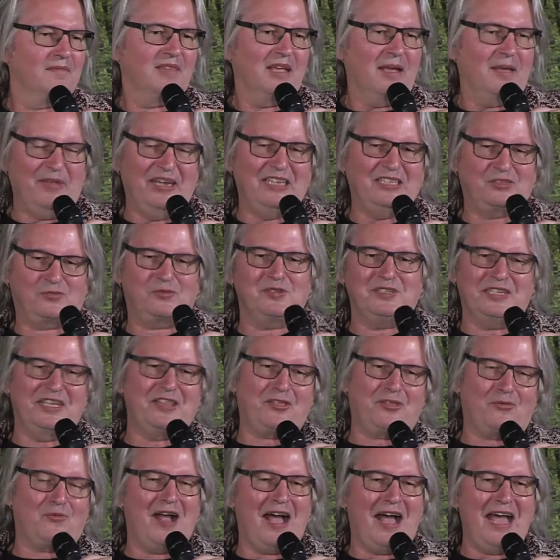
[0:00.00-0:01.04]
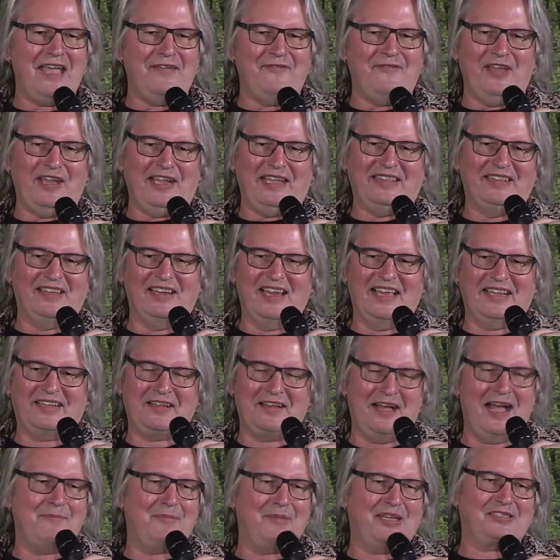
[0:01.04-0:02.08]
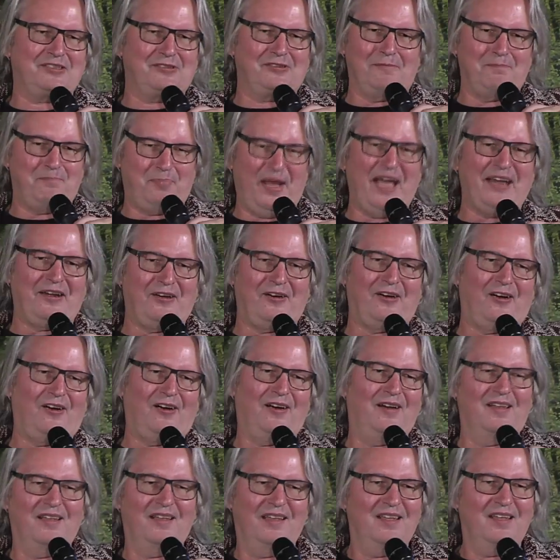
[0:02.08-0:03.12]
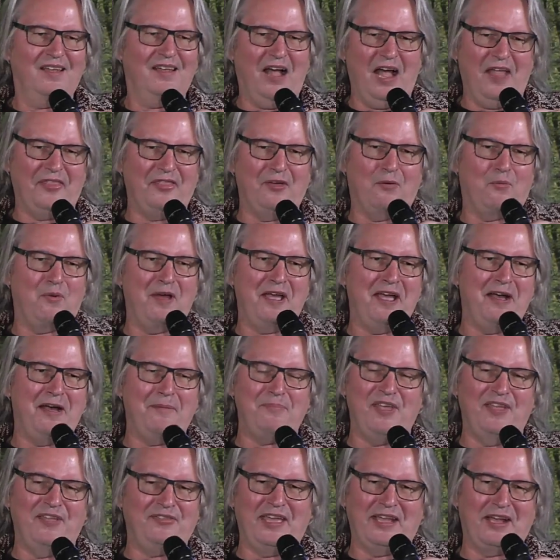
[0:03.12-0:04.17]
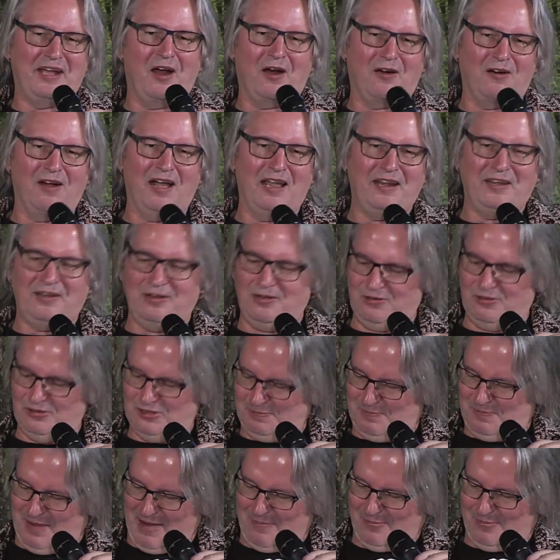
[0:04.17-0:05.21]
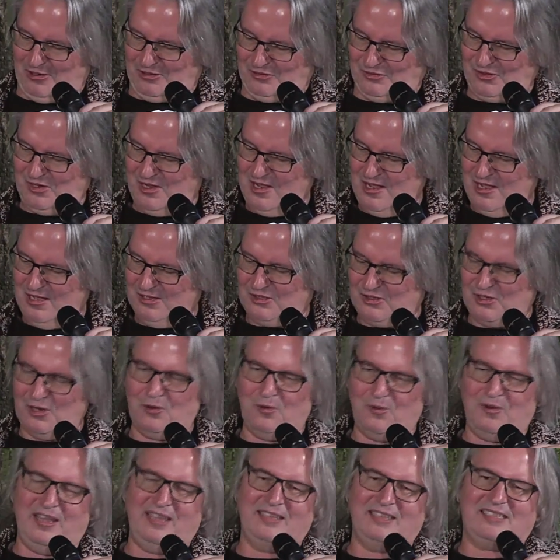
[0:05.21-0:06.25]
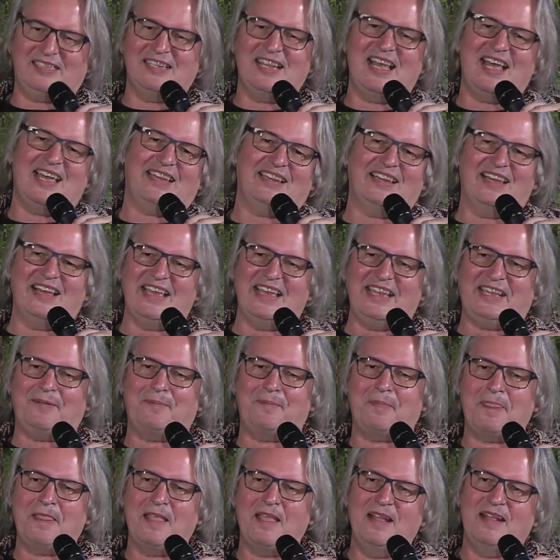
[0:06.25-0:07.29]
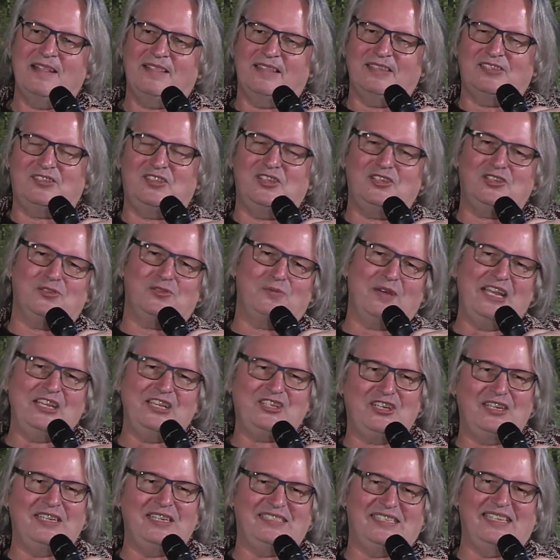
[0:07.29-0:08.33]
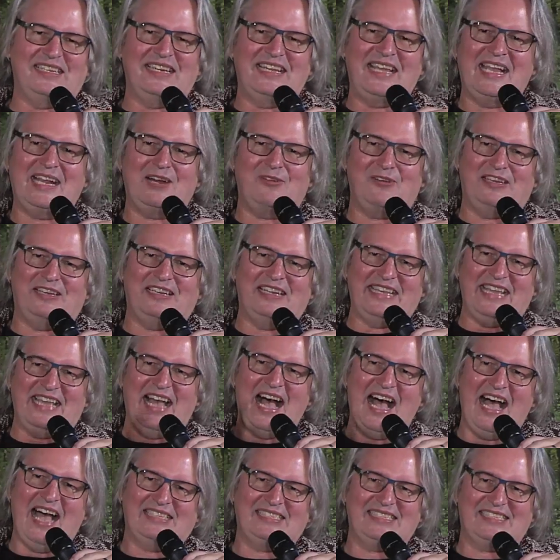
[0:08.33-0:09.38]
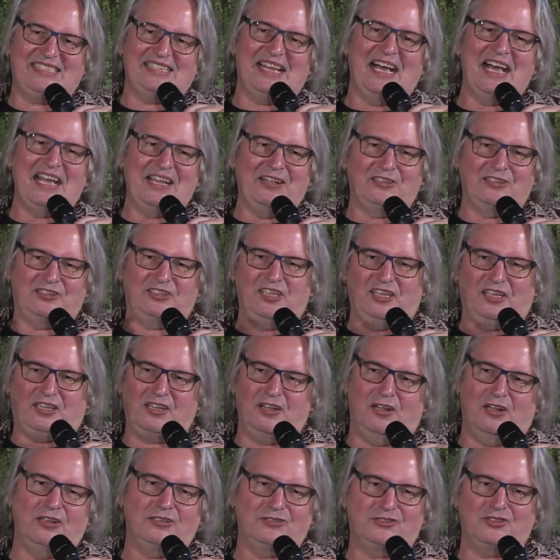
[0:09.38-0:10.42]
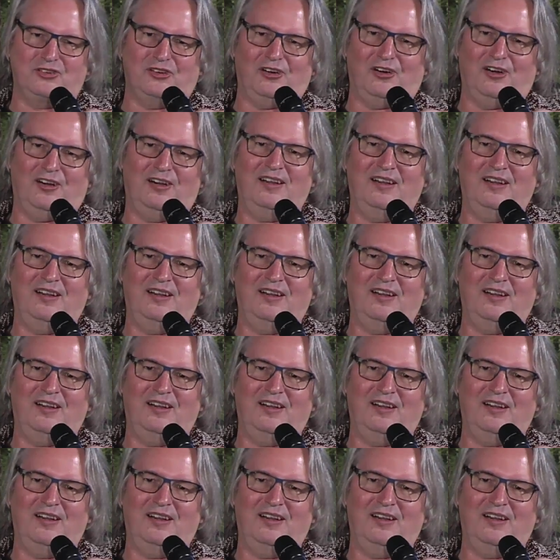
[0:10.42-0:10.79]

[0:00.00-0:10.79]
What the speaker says: I mean, it's really thriving, and they're like, comics are better on the web than they are on newspapers. So it's not like the situation is inherently hostile to culture.